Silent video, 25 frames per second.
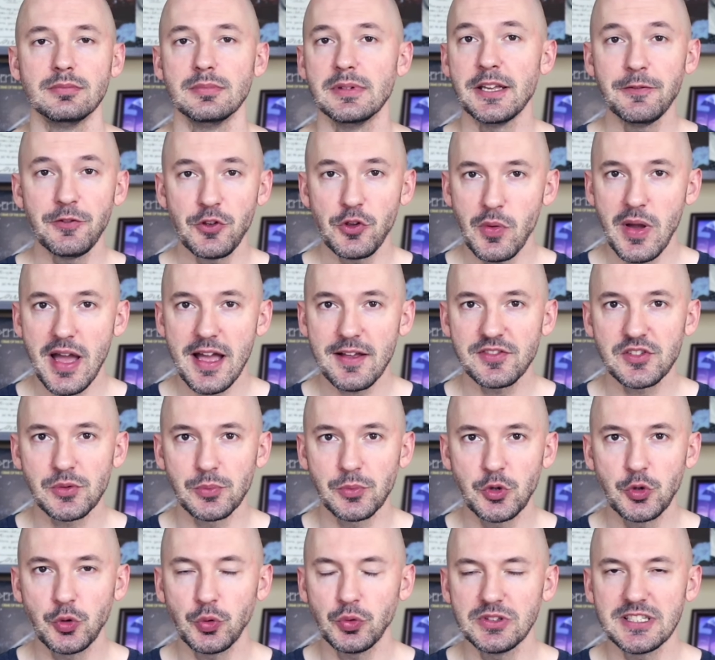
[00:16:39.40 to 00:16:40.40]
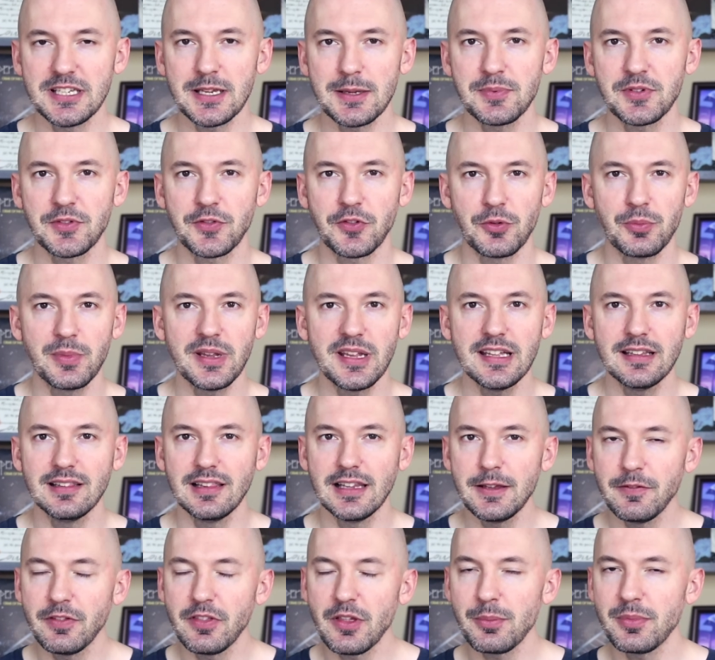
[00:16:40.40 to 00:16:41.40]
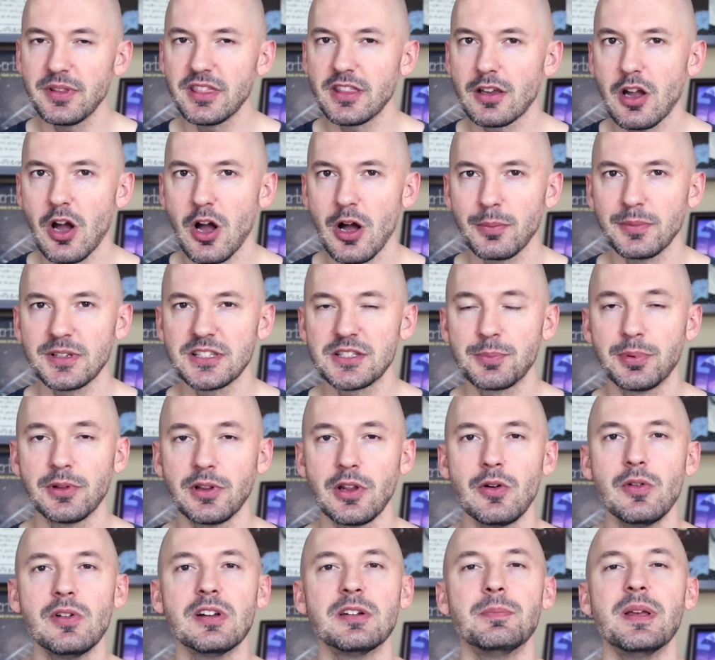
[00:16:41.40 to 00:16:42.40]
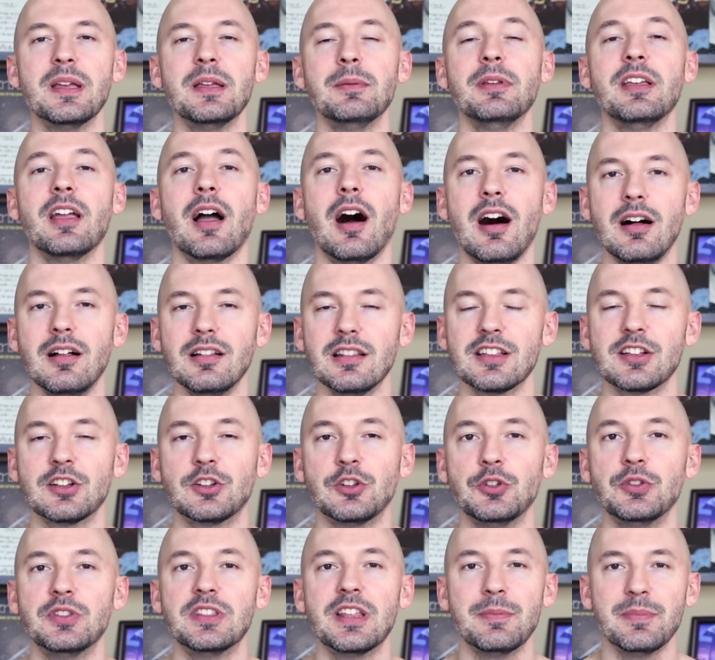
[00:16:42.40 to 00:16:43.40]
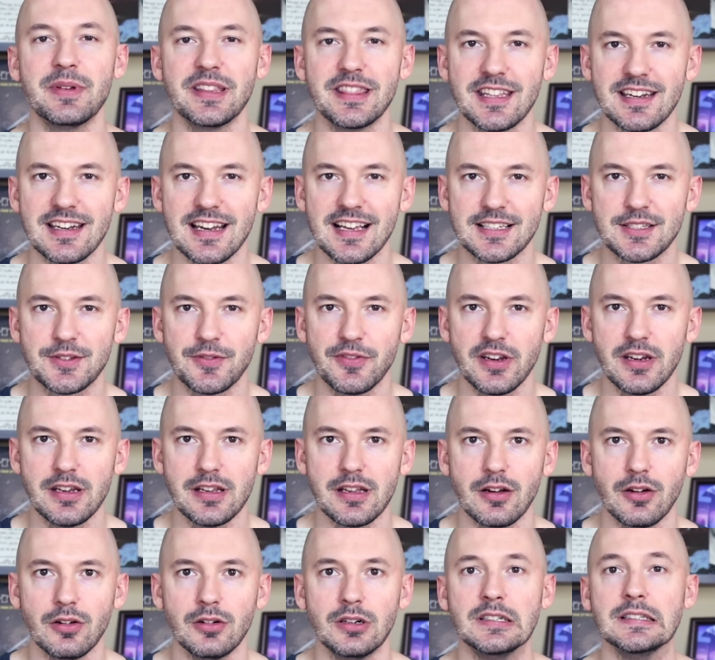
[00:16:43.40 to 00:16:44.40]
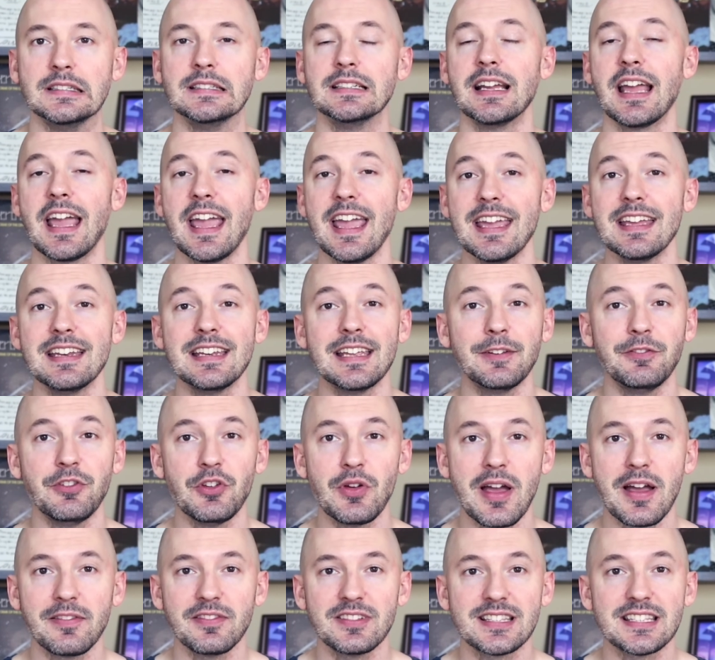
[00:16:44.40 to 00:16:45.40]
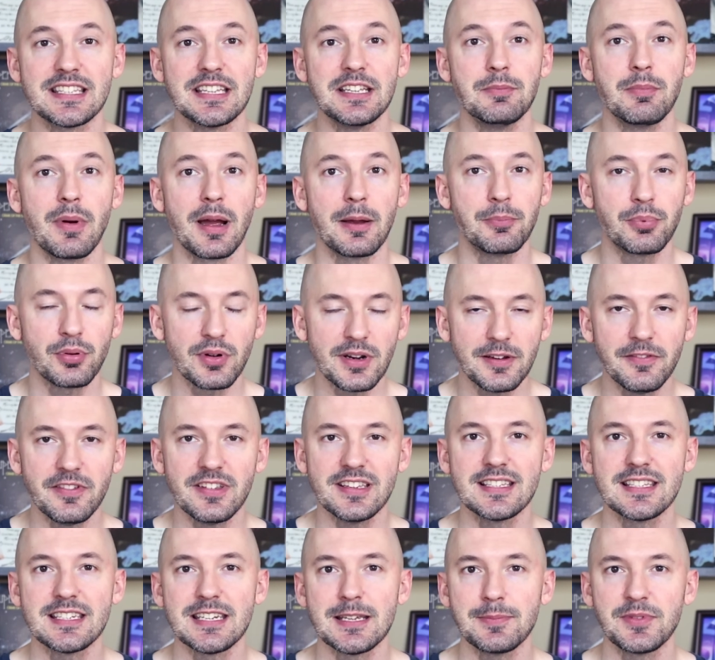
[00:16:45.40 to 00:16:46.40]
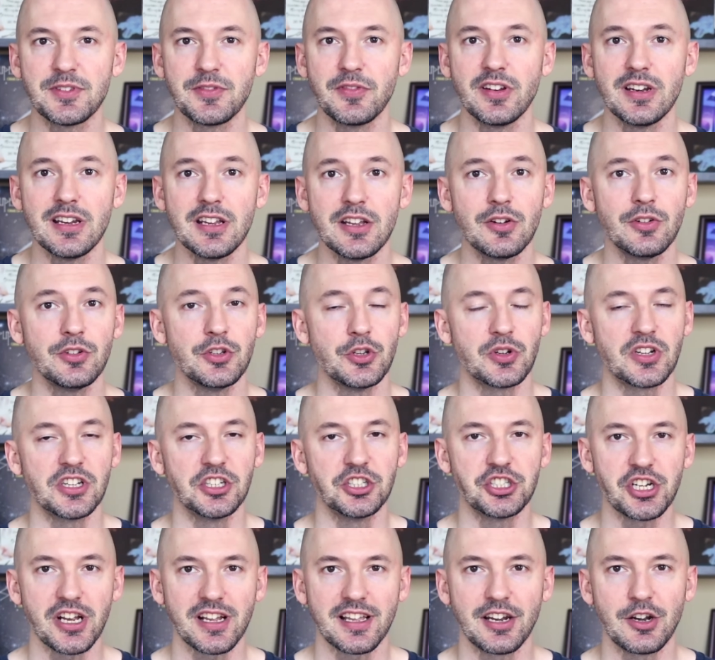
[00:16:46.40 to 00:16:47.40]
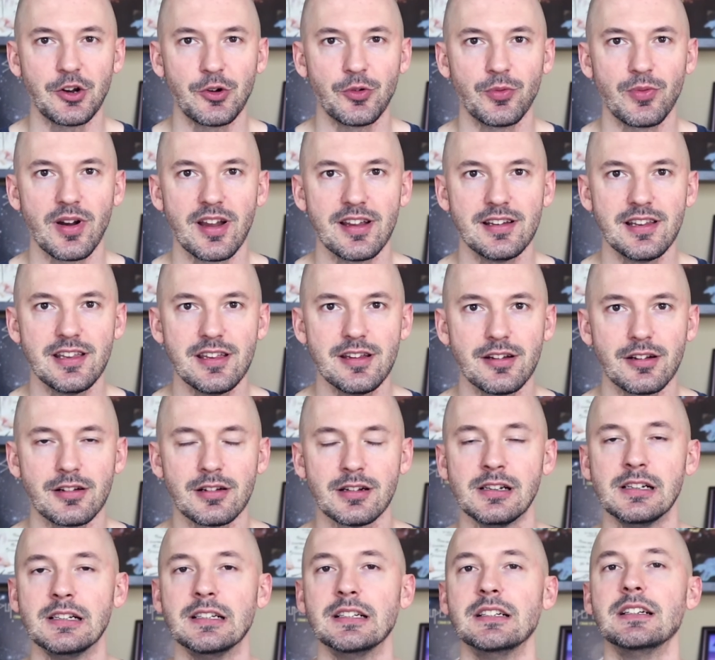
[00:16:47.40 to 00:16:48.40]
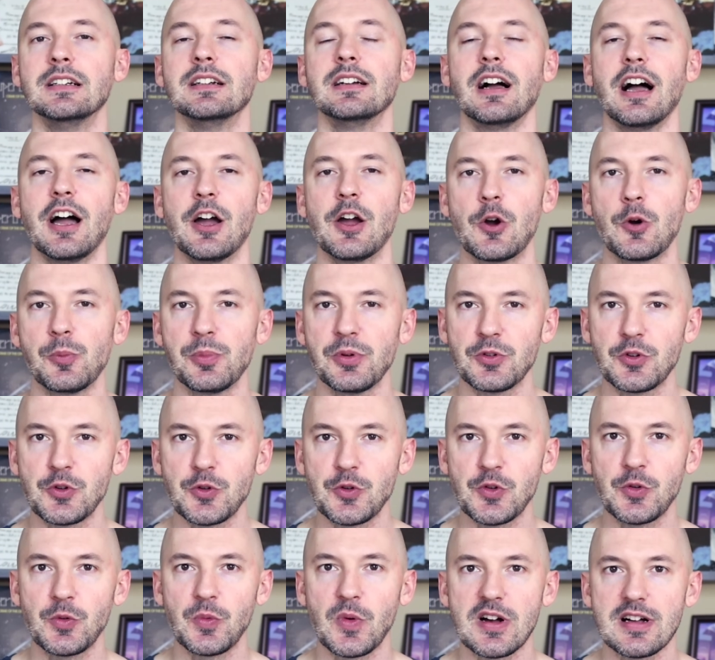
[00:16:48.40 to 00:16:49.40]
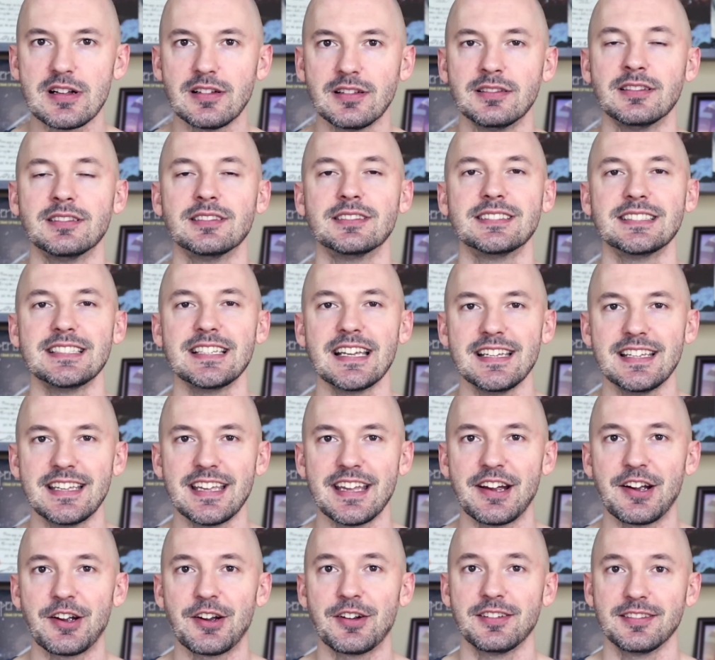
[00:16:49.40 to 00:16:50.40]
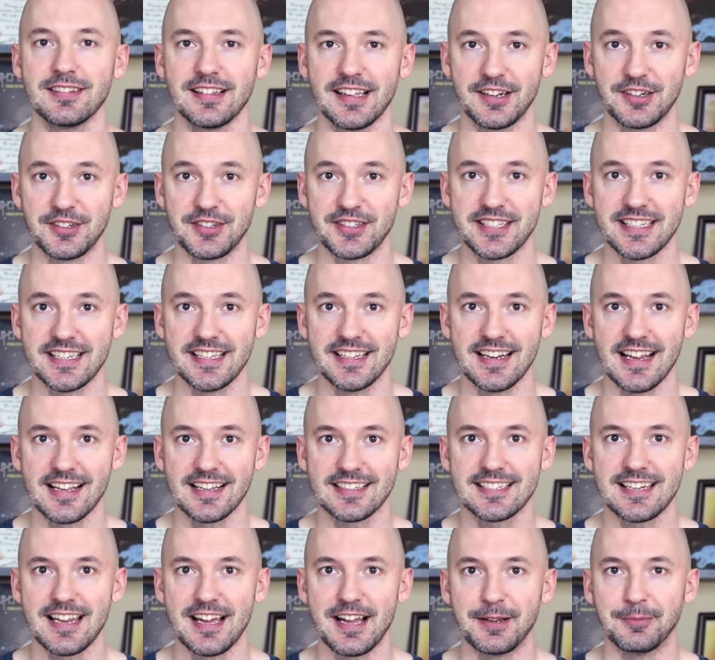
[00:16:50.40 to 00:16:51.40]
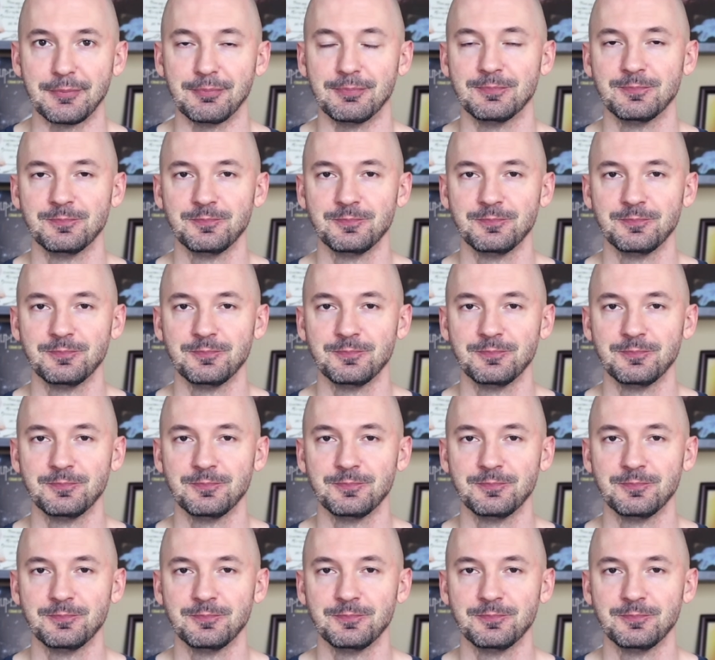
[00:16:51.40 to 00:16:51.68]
If you have some cool tips for me, leave them in the comments below, and maybe I'll include them in the next video. And if you haven't seen my previous tips video, you can check it out right here. I hope you're doing well, take care, and I'll see you next time.